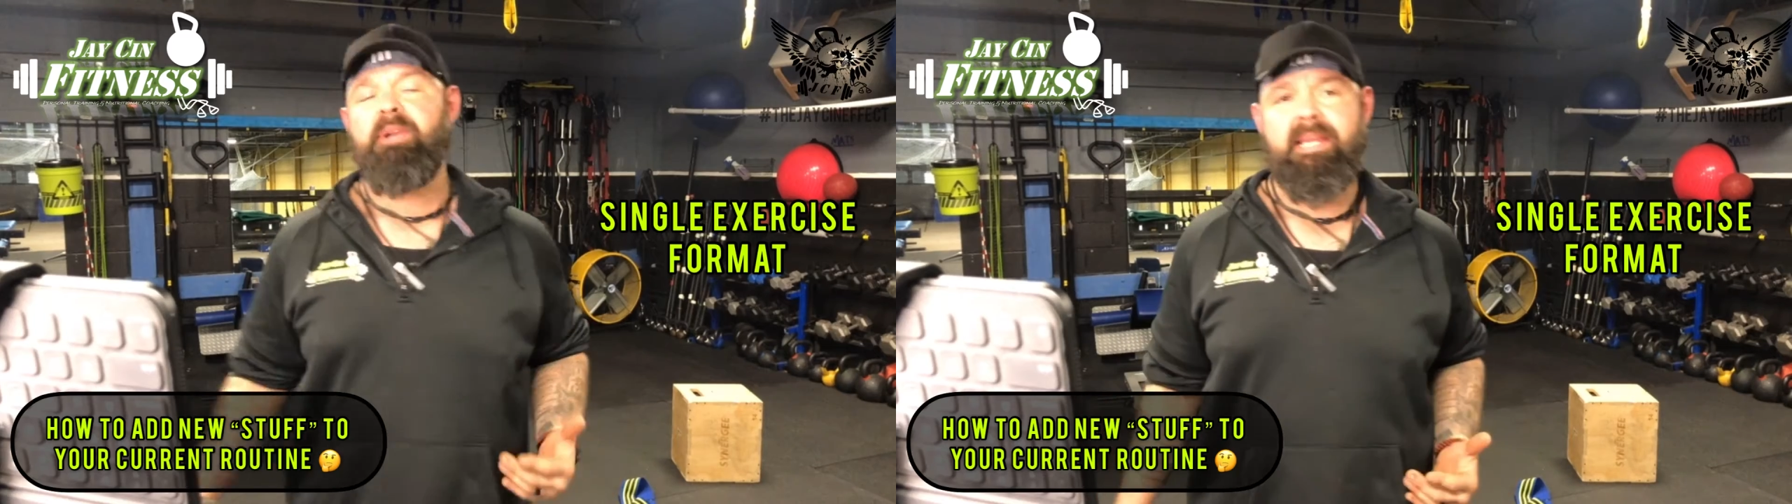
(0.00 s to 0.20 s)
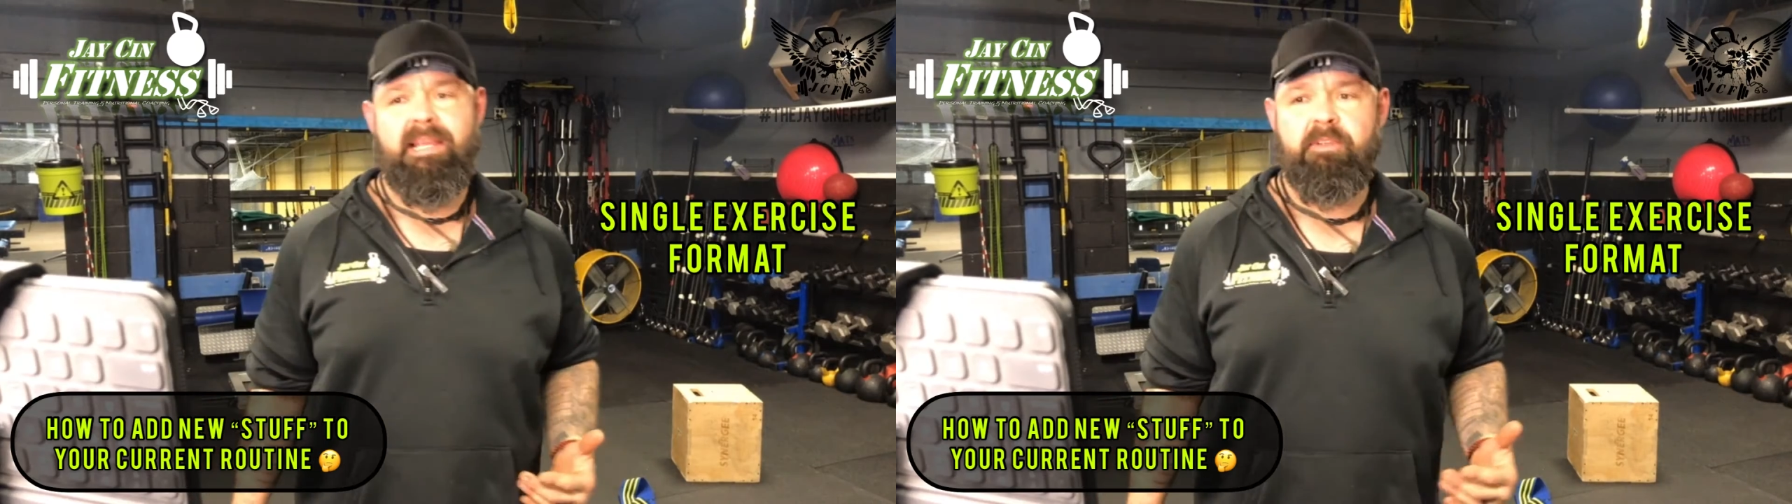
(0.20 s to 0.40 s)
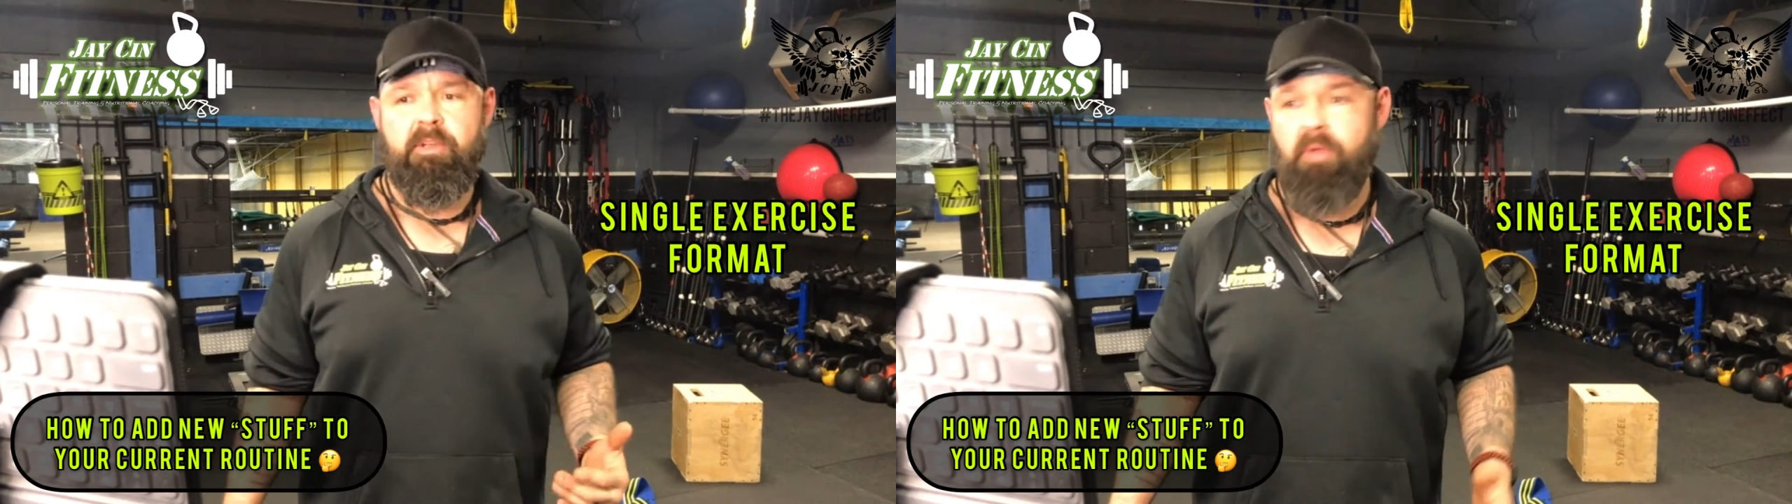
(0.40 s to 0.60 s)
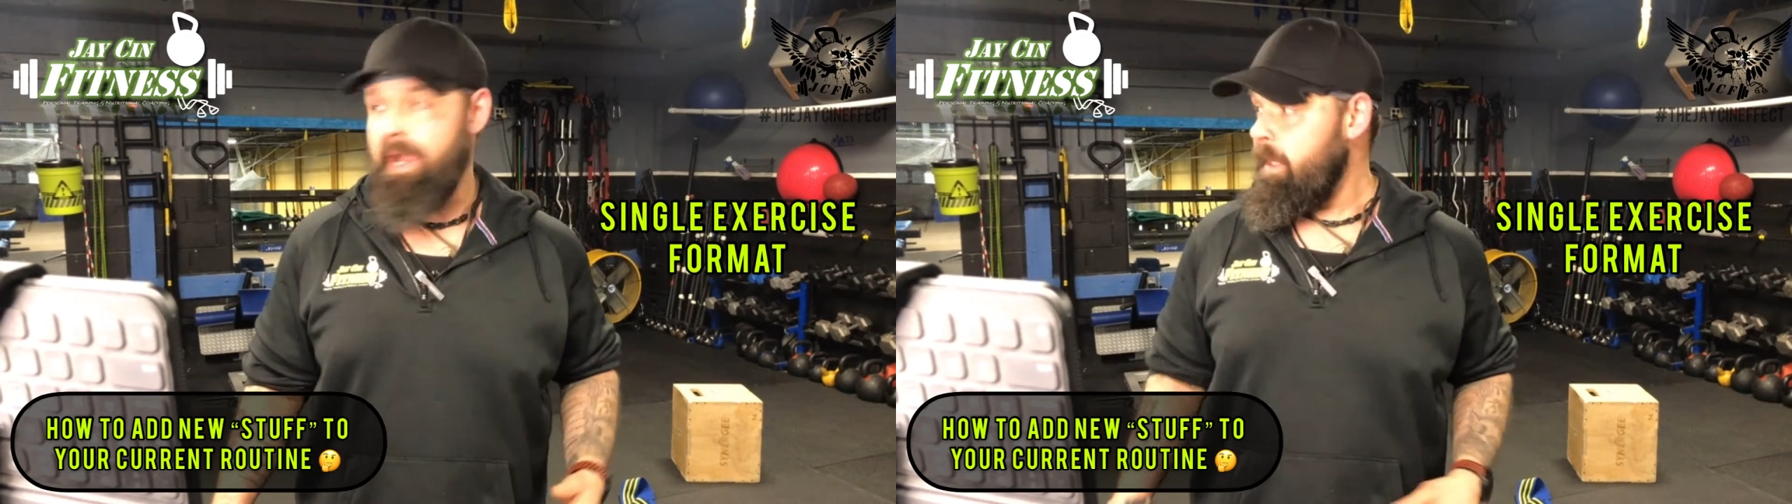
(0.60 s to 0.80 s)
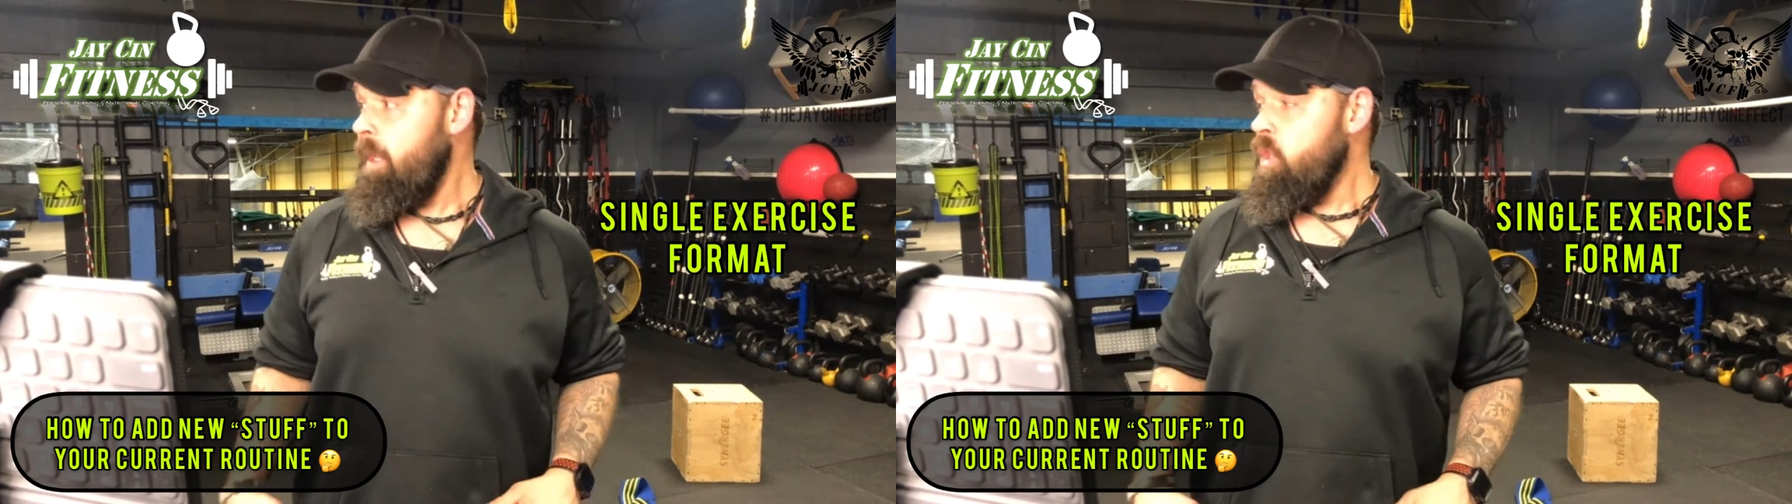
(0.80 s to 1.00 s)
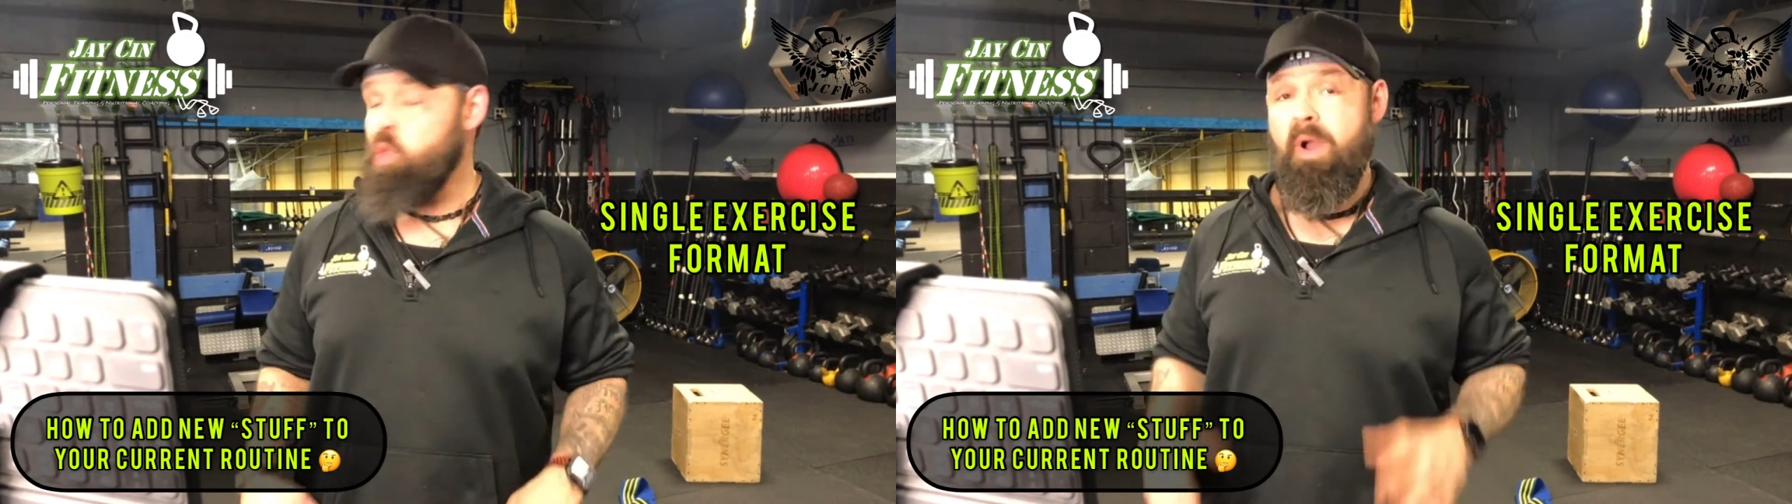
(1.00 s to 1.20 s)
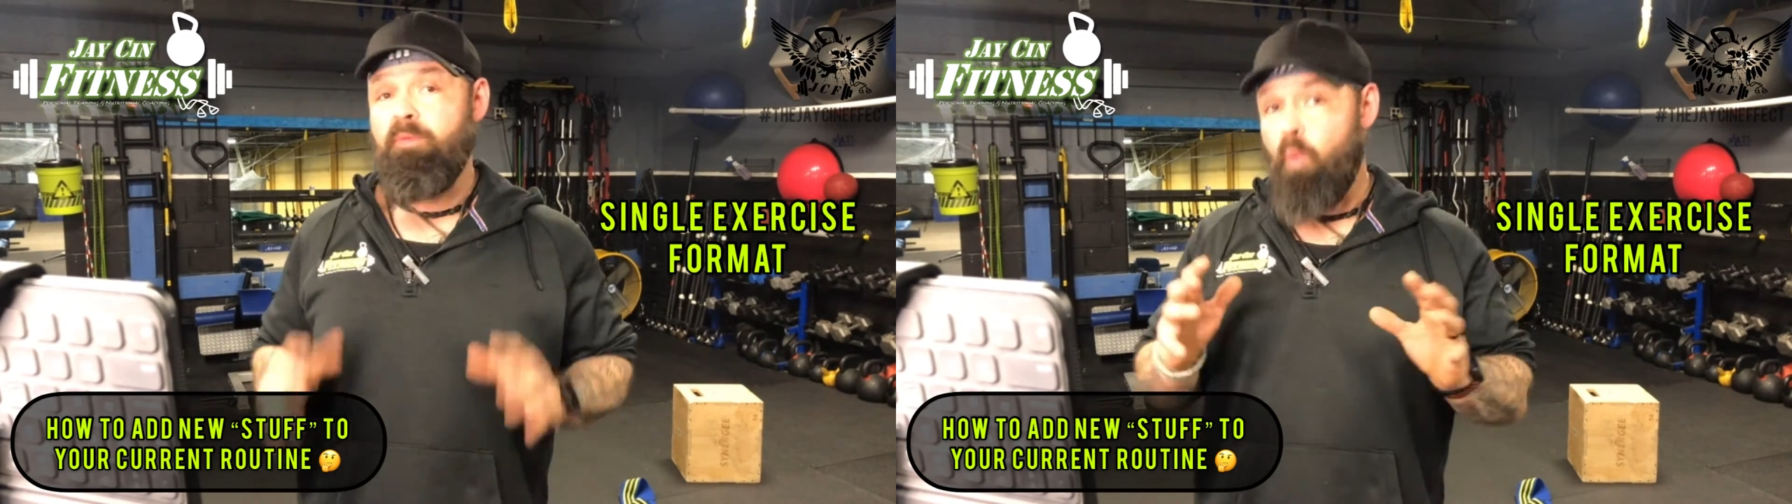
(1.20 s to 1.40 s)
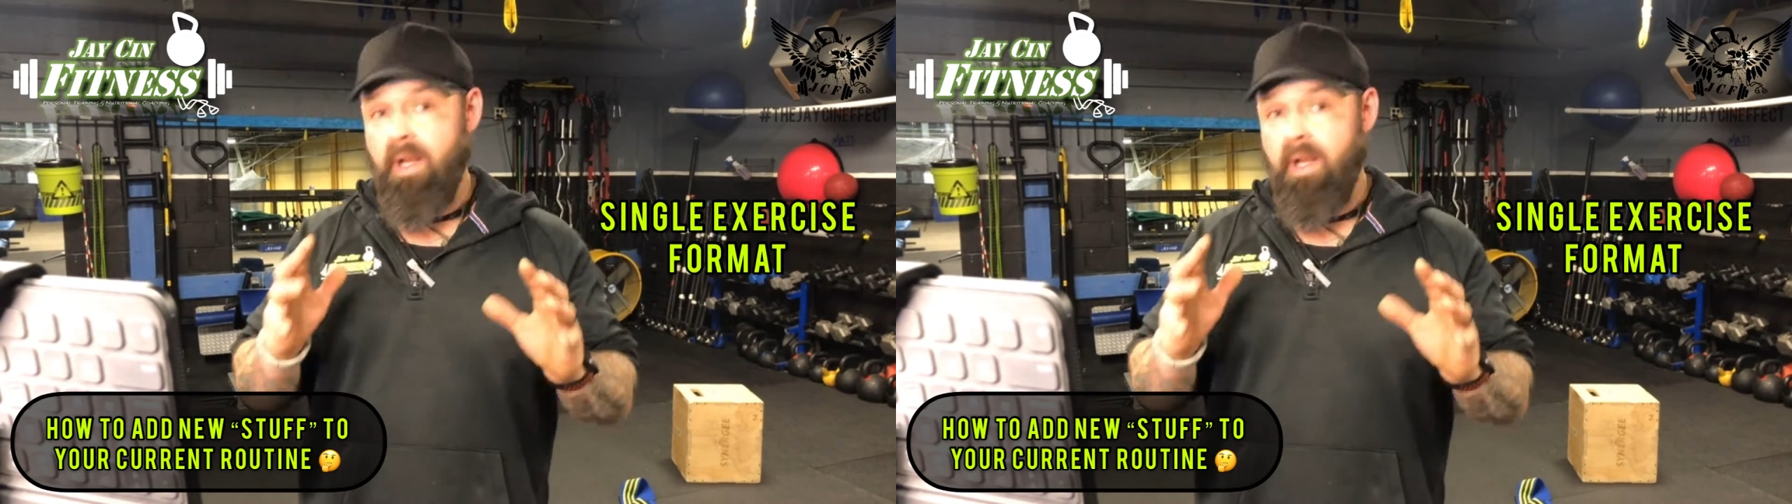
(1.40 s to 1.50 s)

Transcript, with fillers: easy, right? You have